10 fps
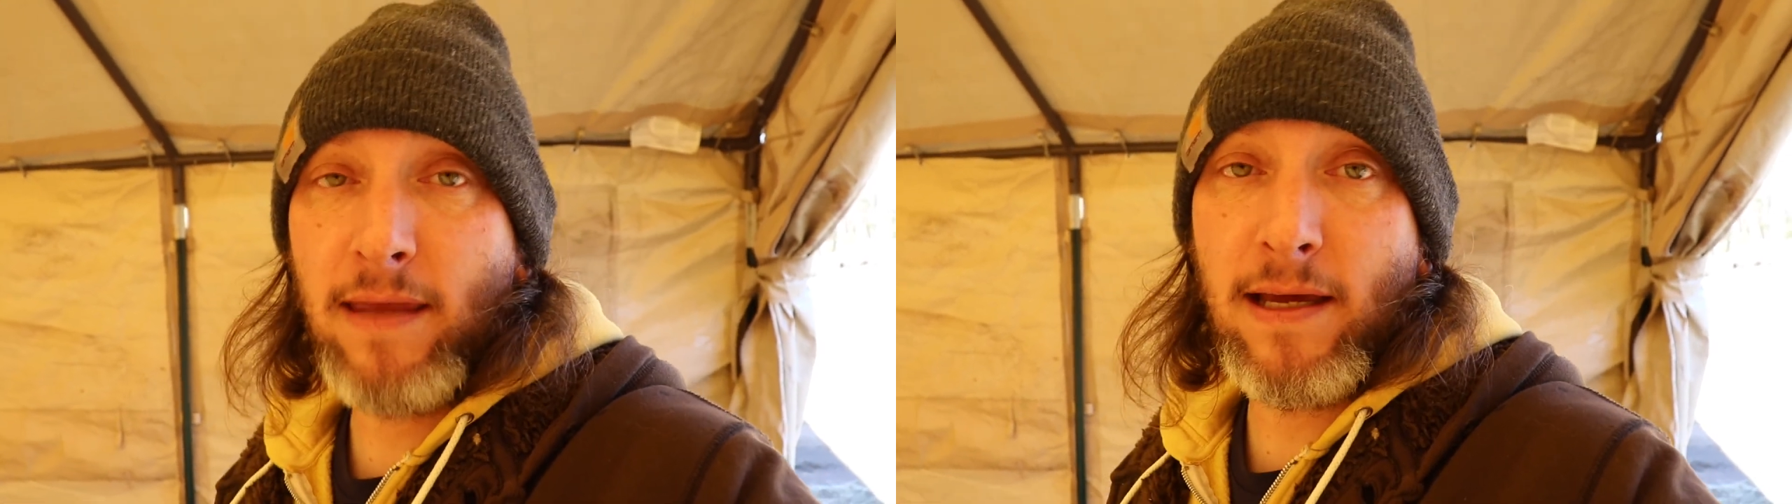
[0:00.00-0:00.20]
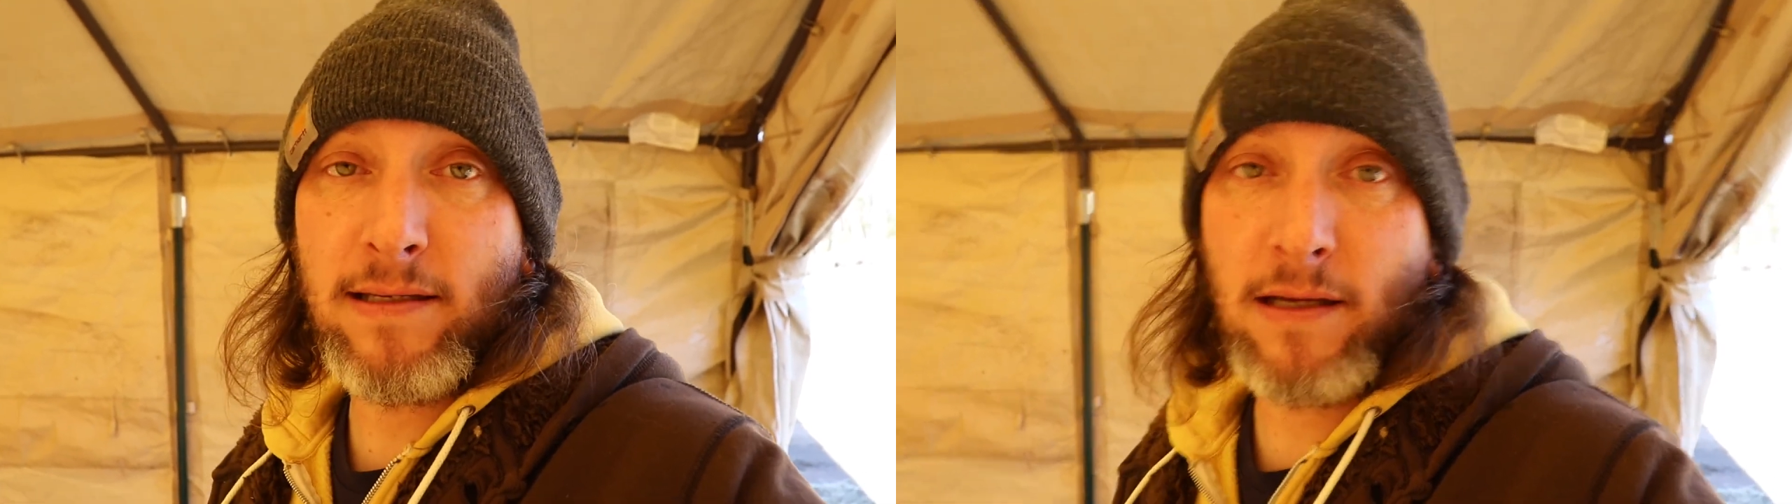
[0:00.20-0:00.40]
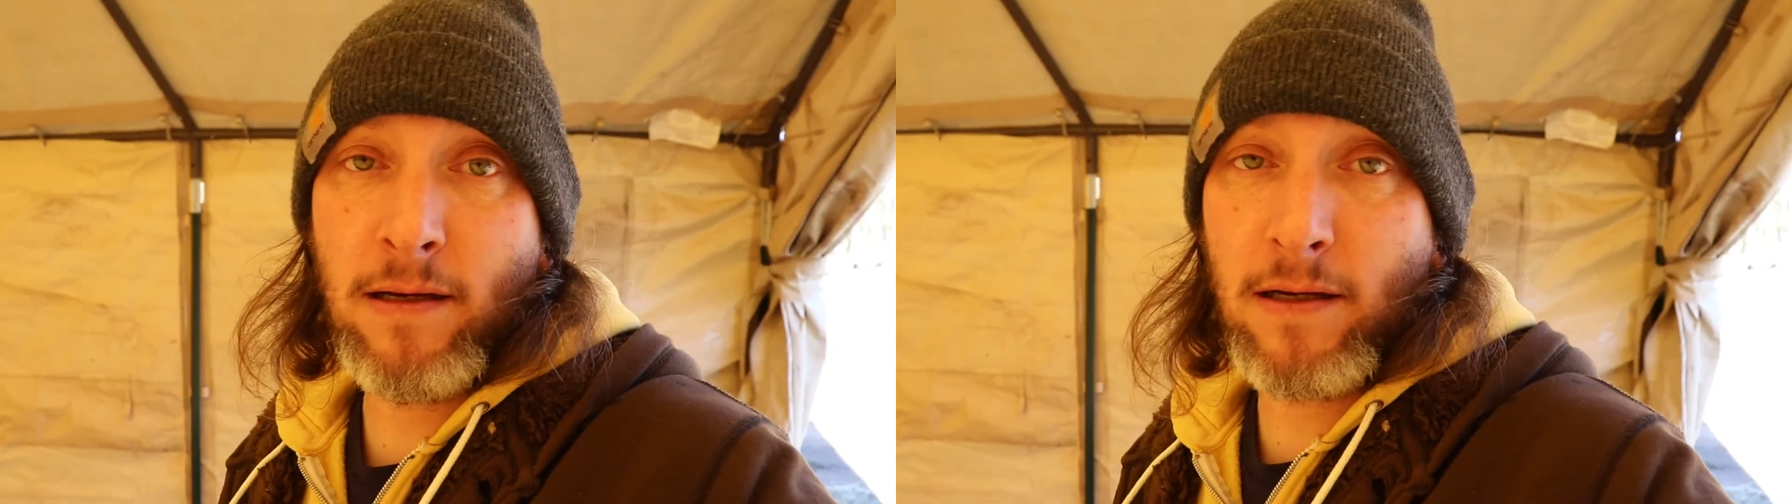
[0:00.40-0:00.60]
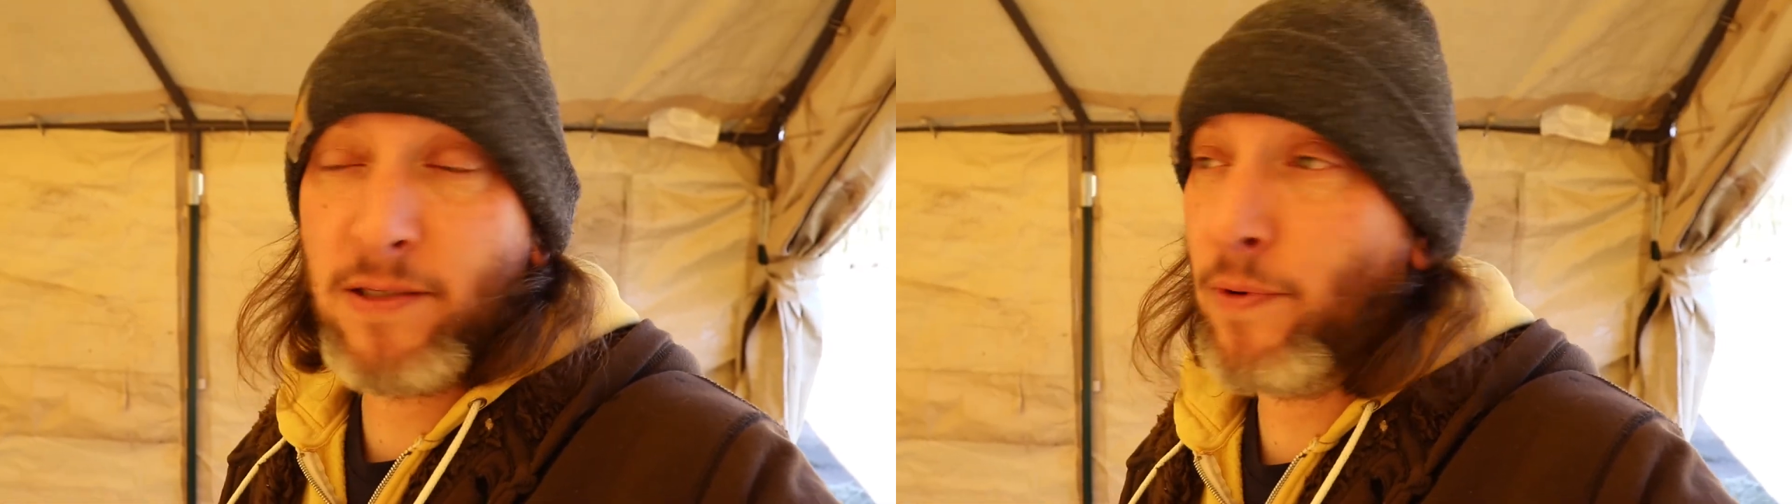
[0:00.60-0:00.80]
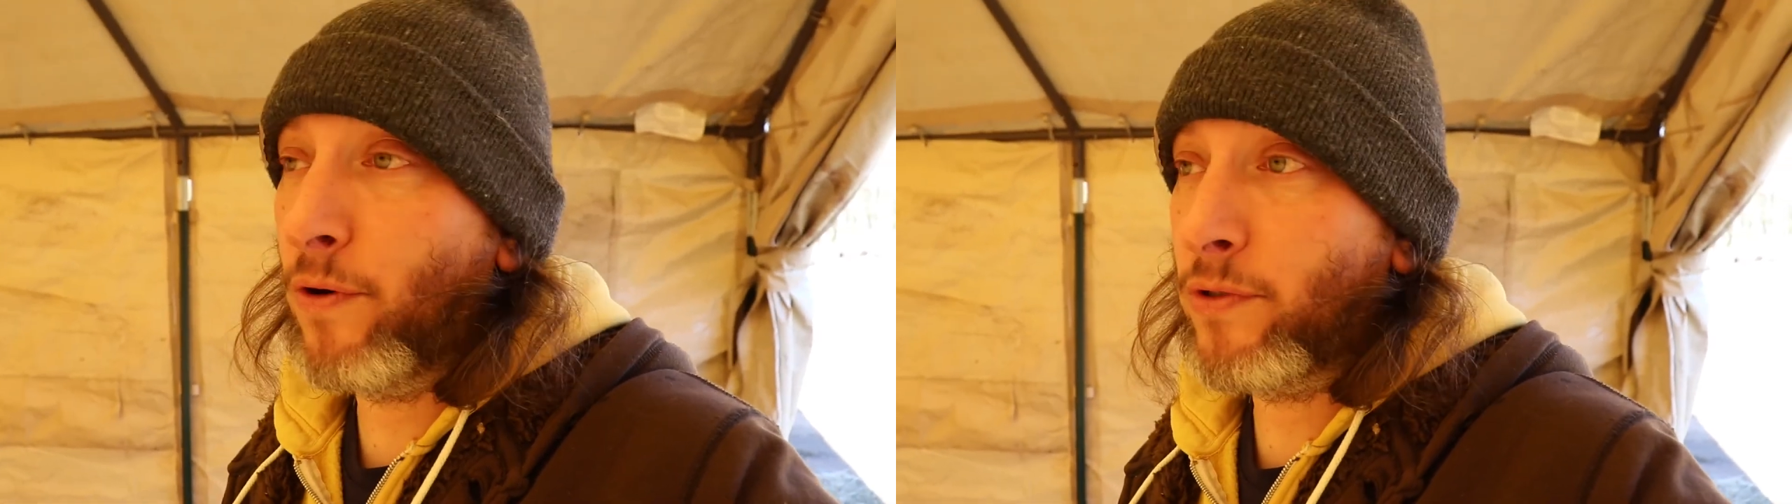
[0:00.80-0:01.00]
that's
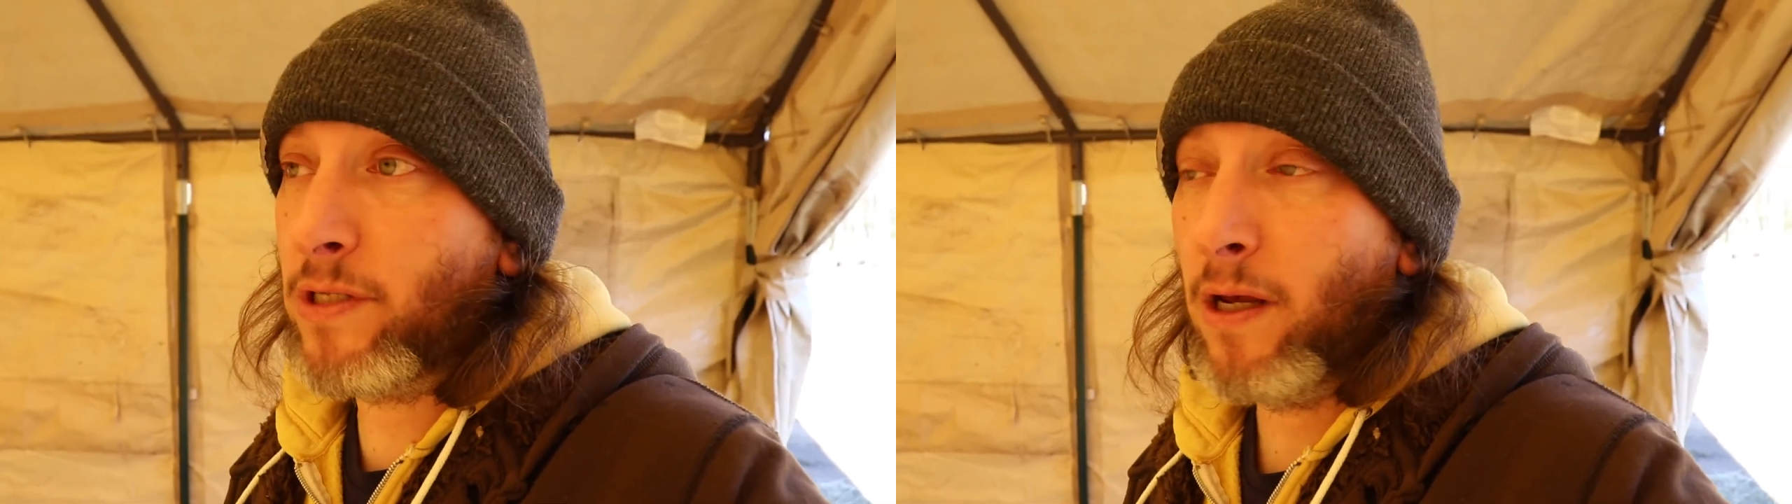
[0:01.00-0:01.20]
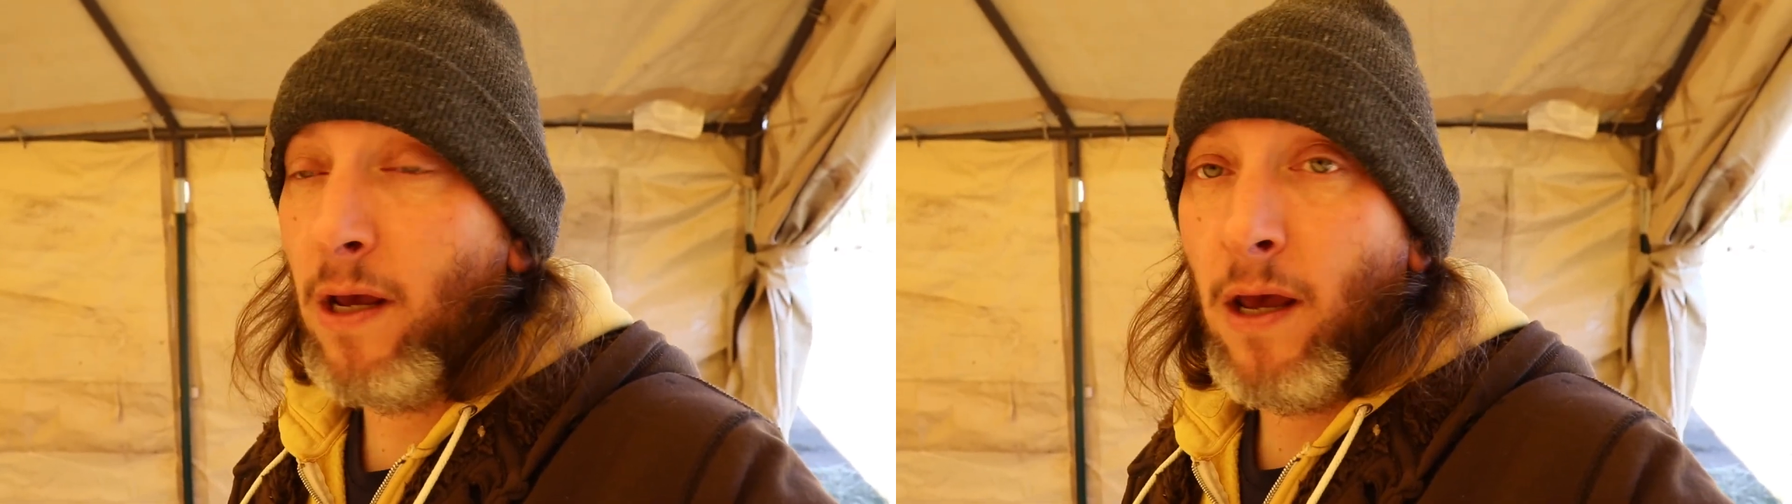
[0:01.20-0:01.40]
exposed,